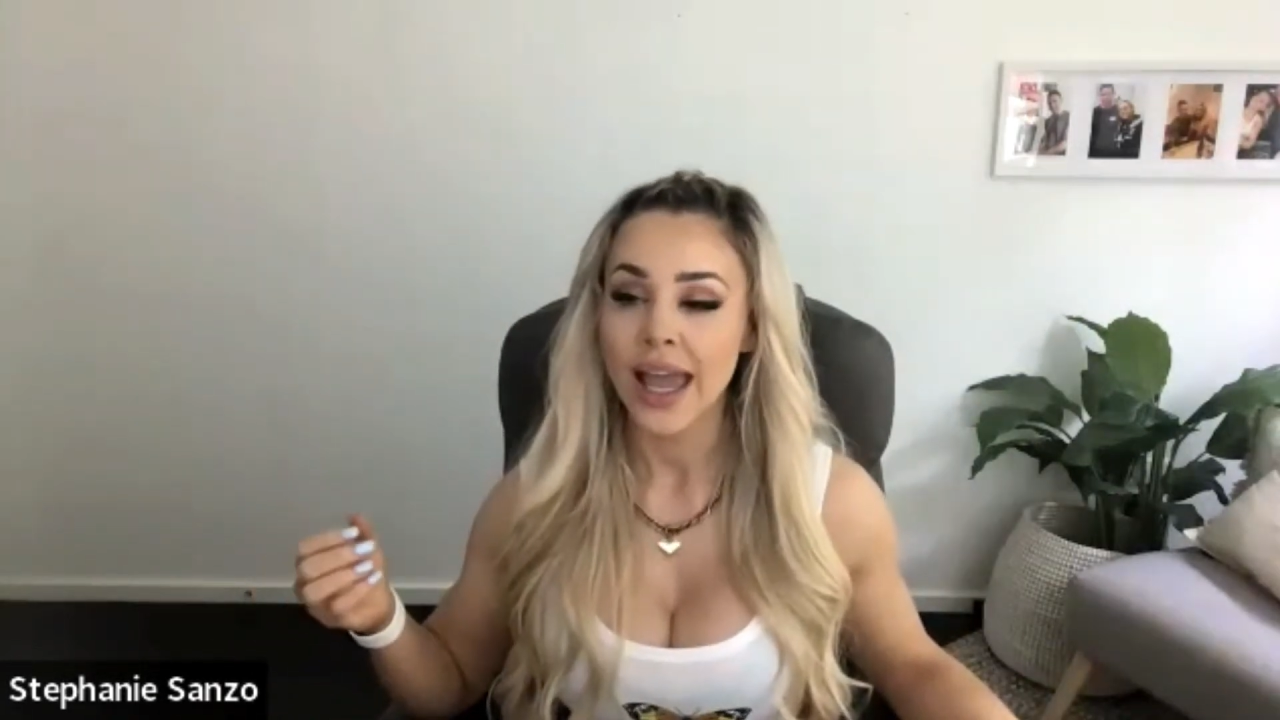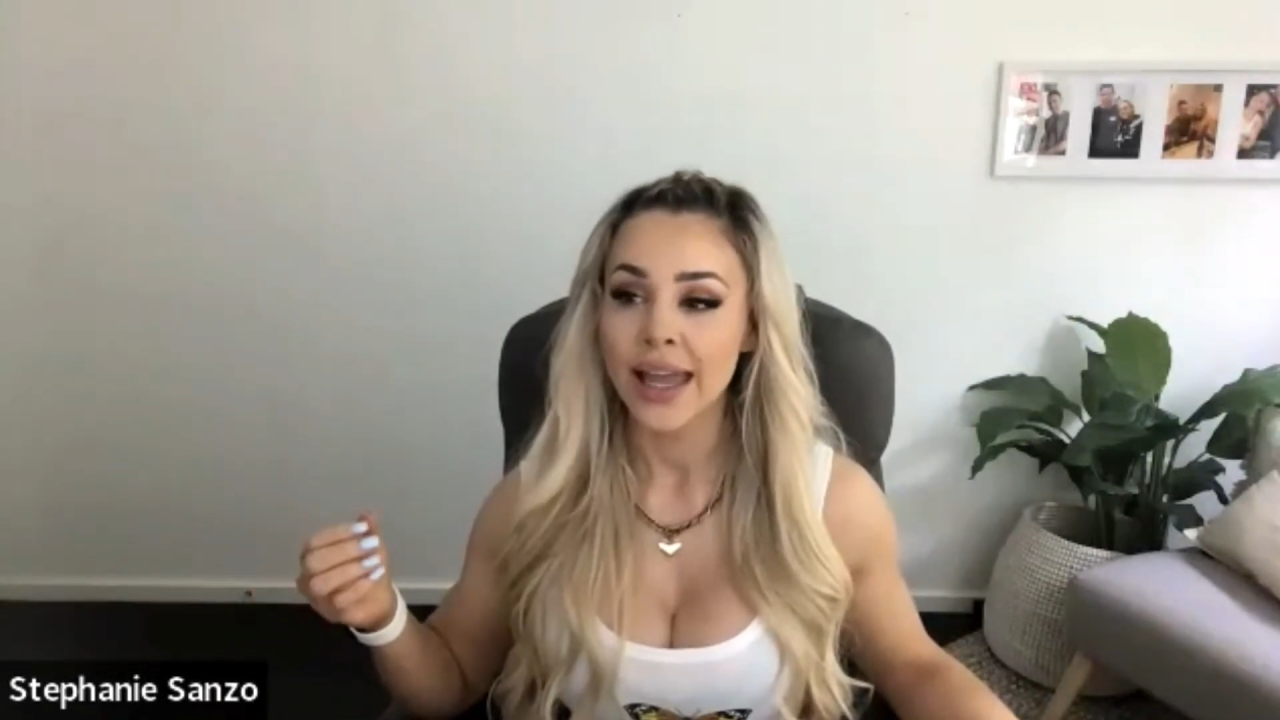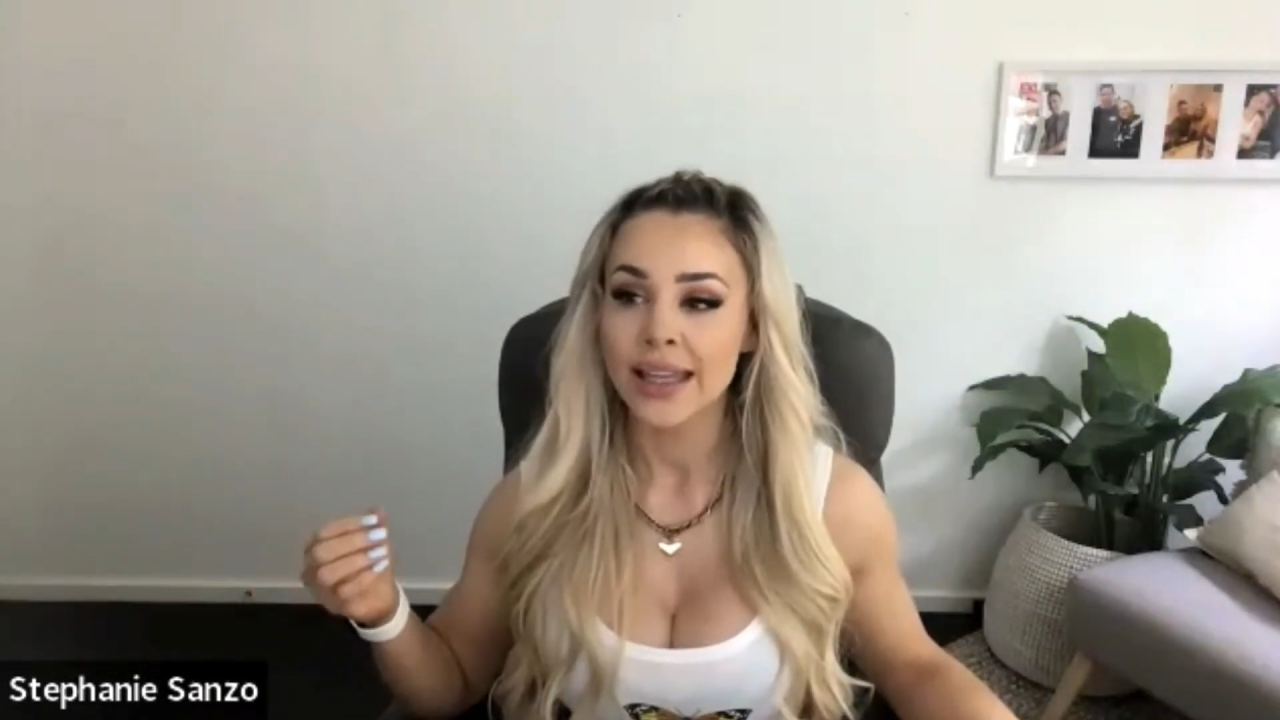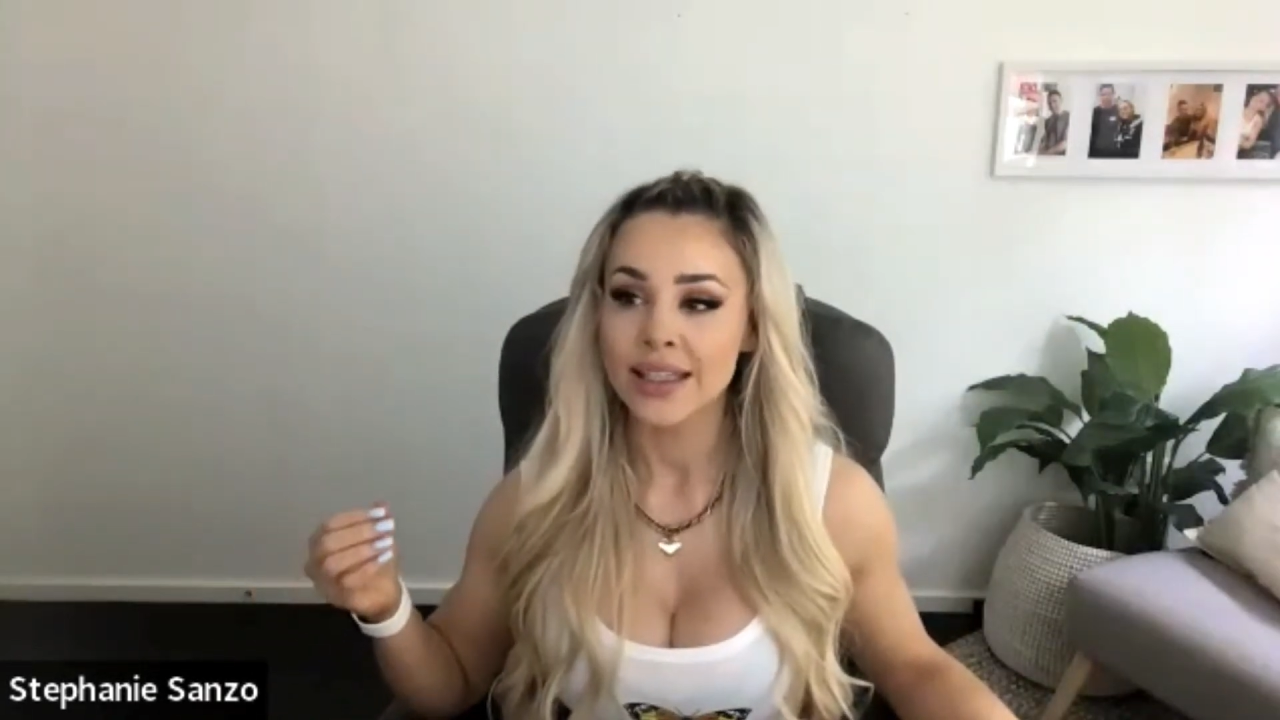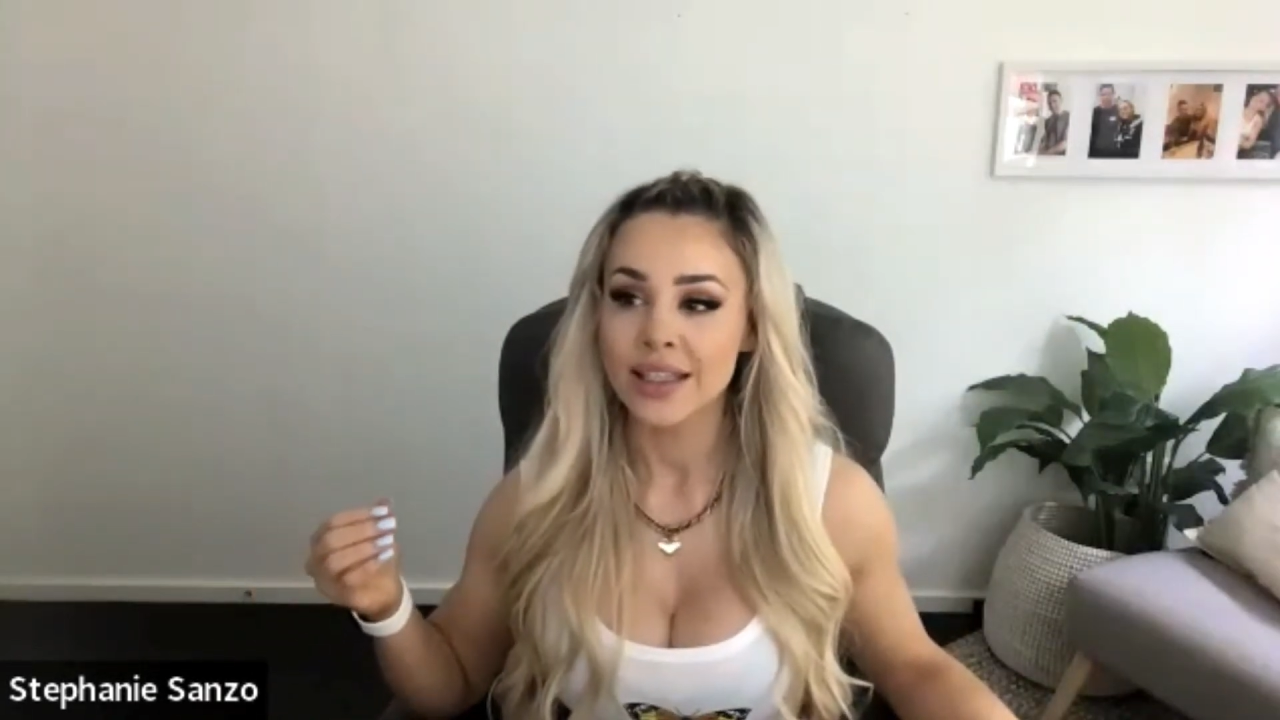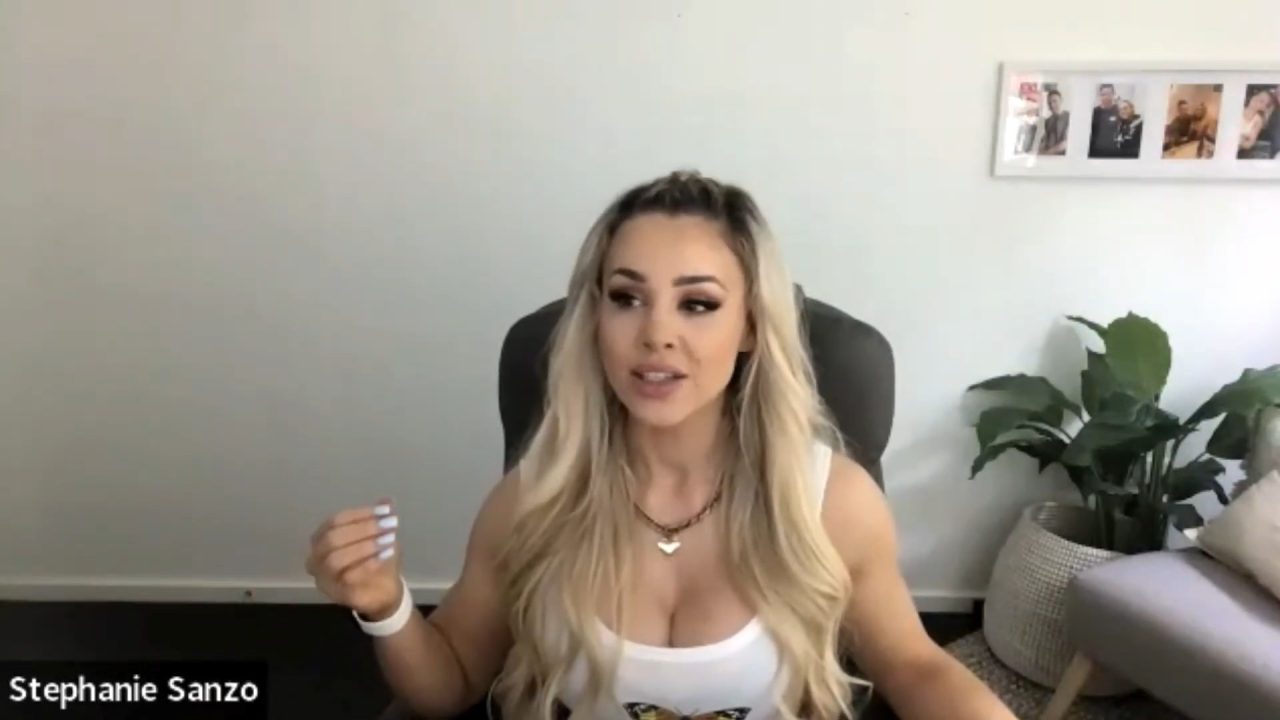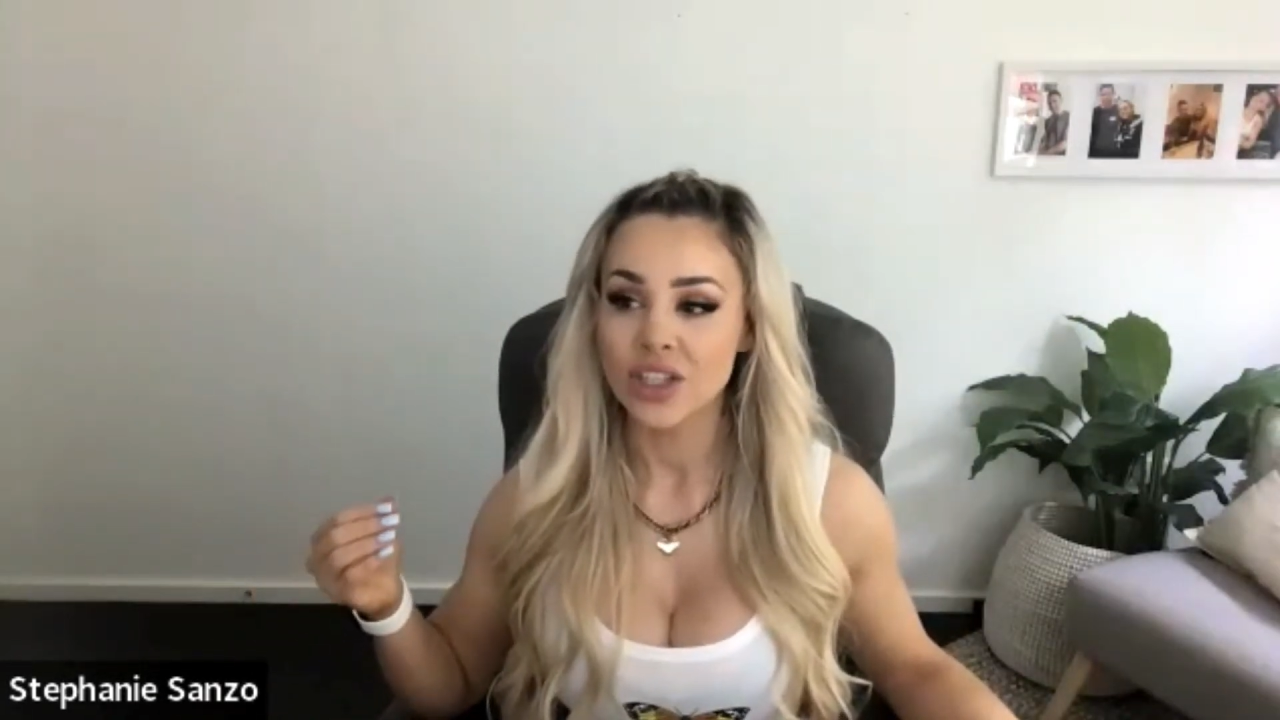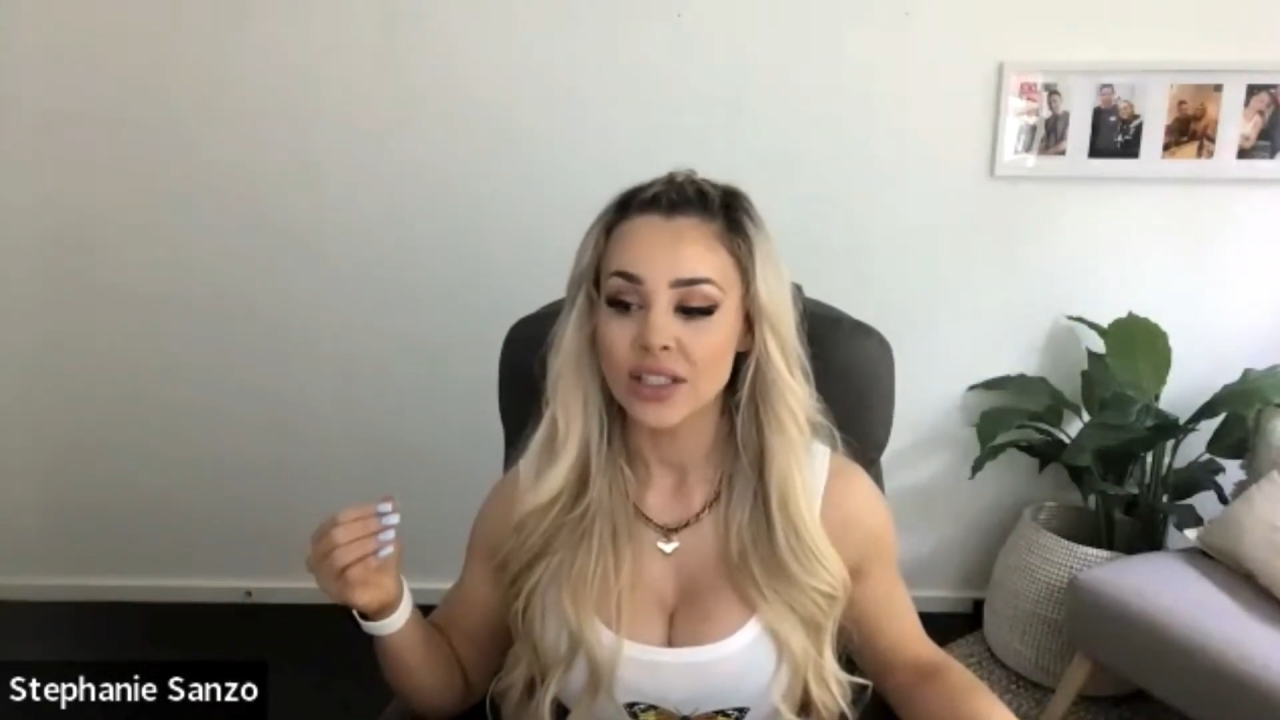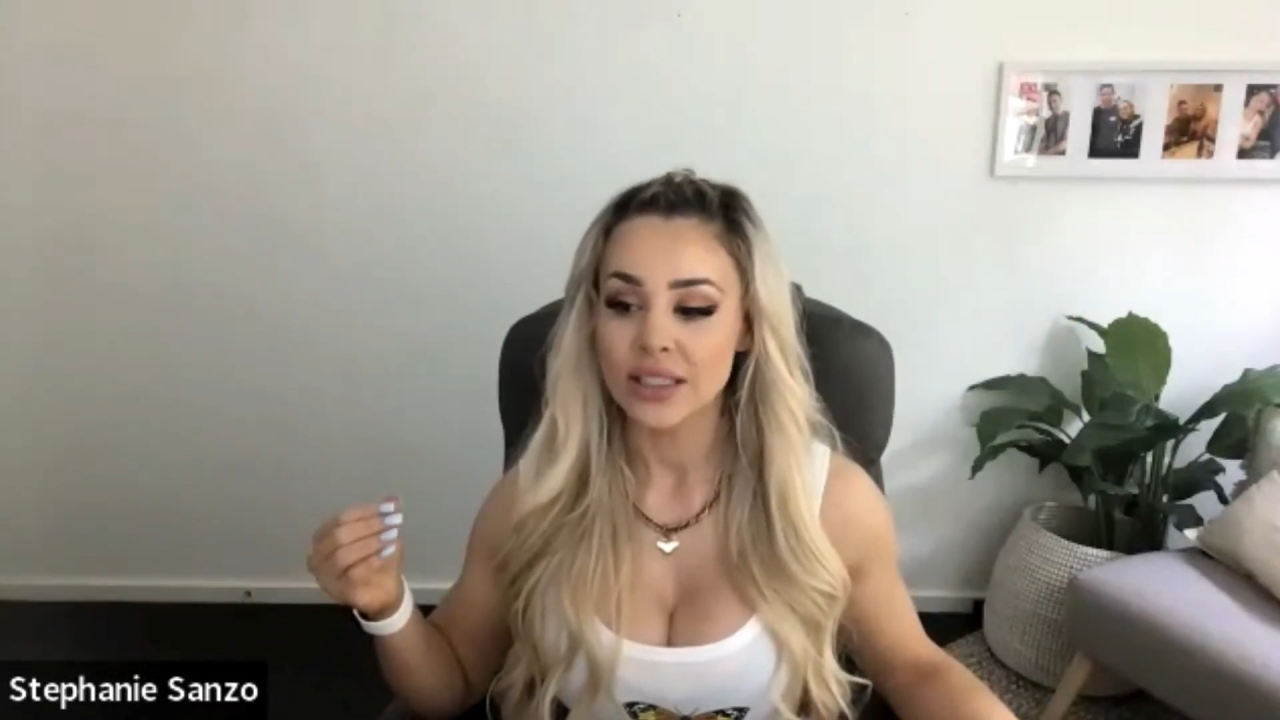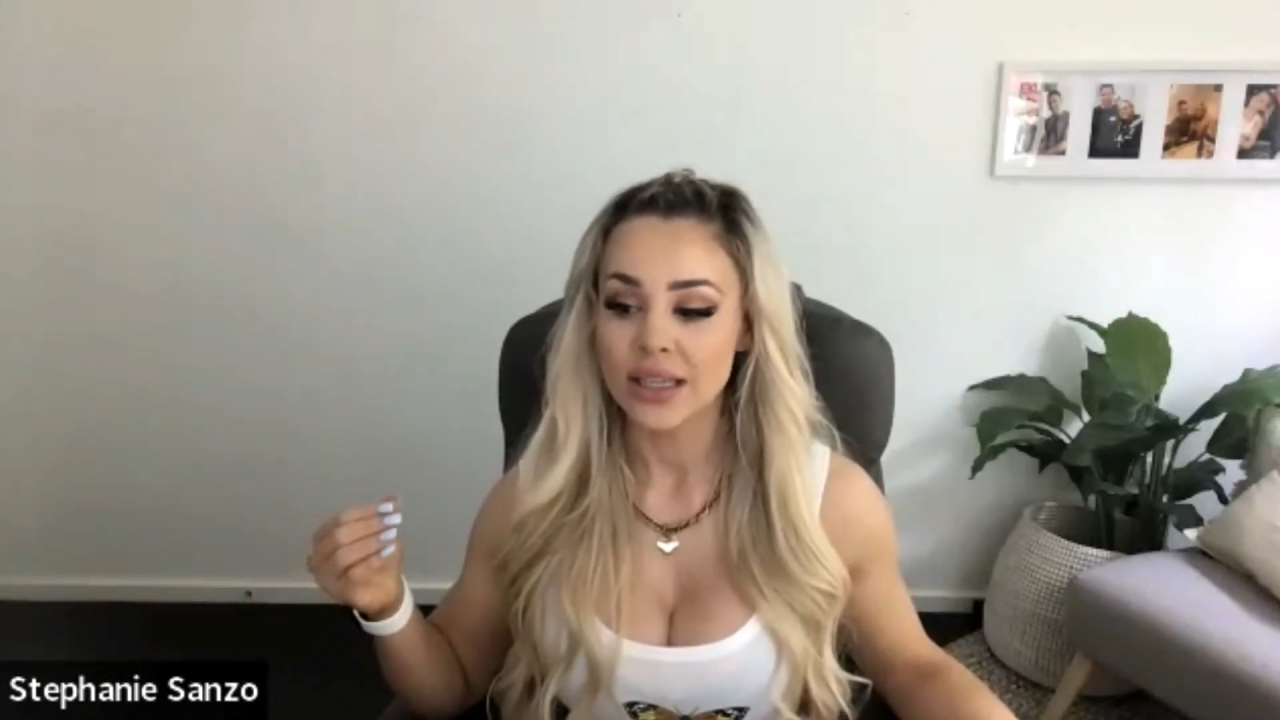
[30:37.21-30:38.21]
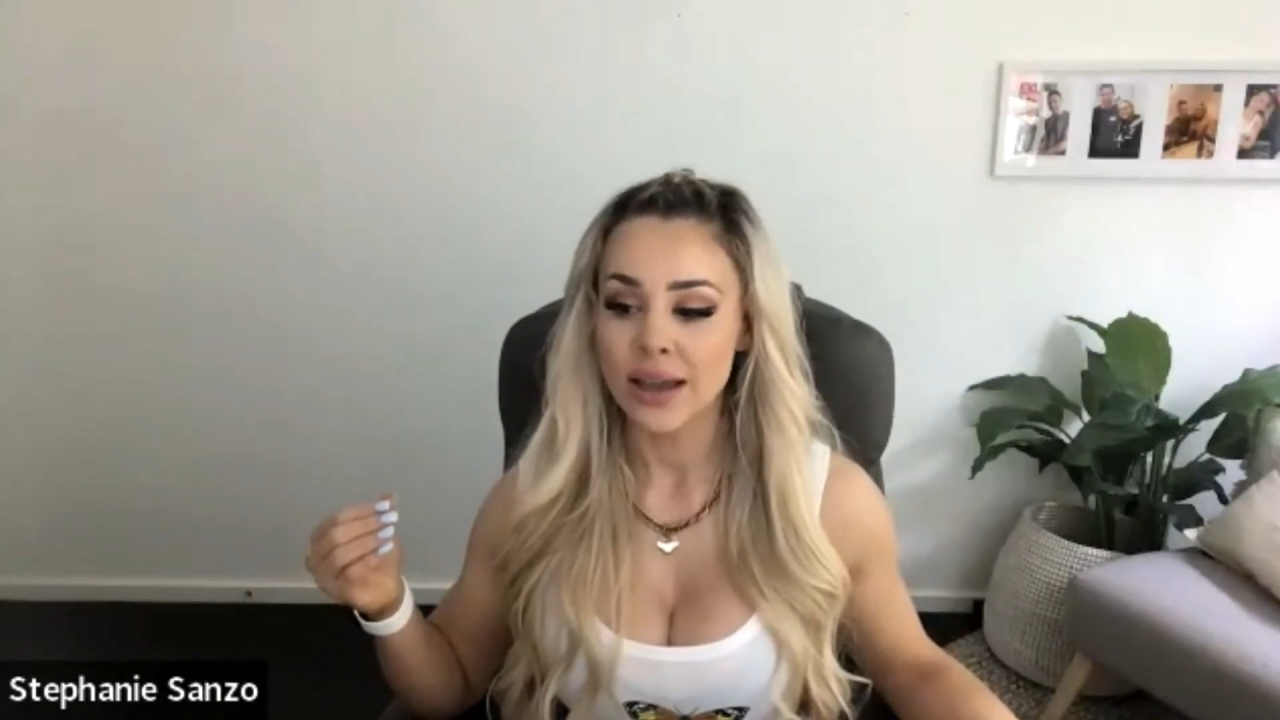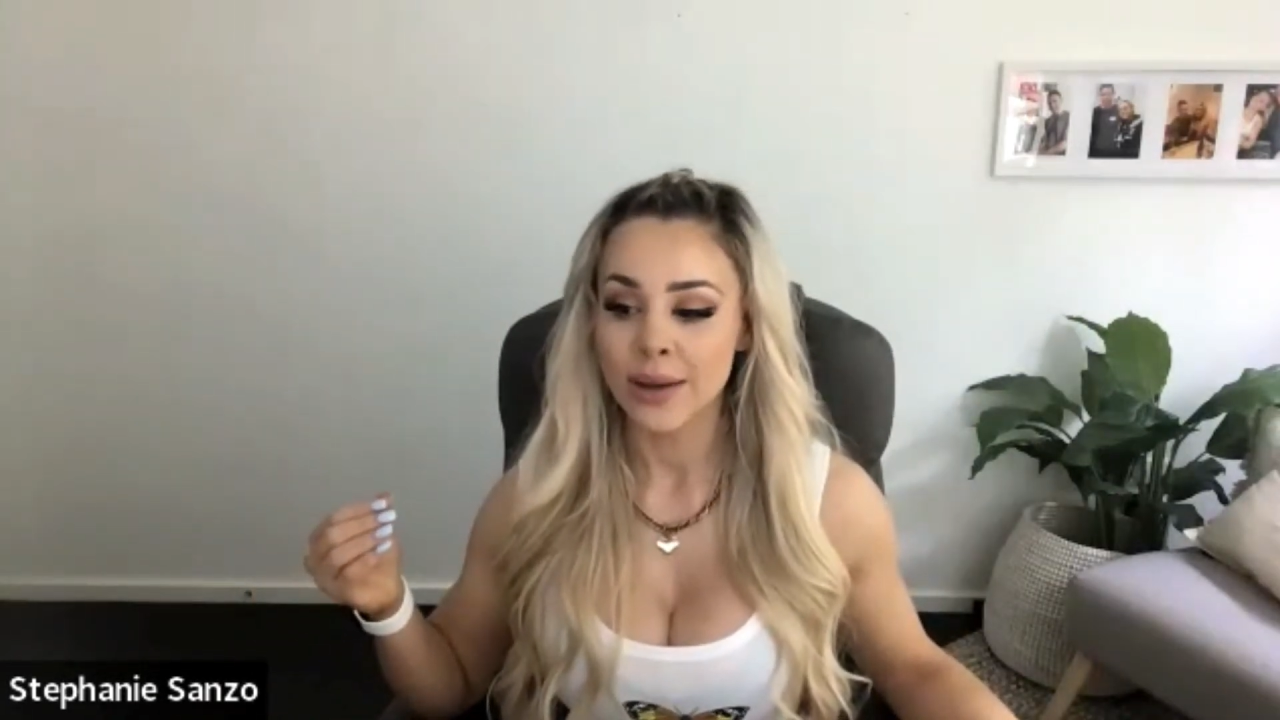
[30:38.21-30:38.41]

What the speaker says: and just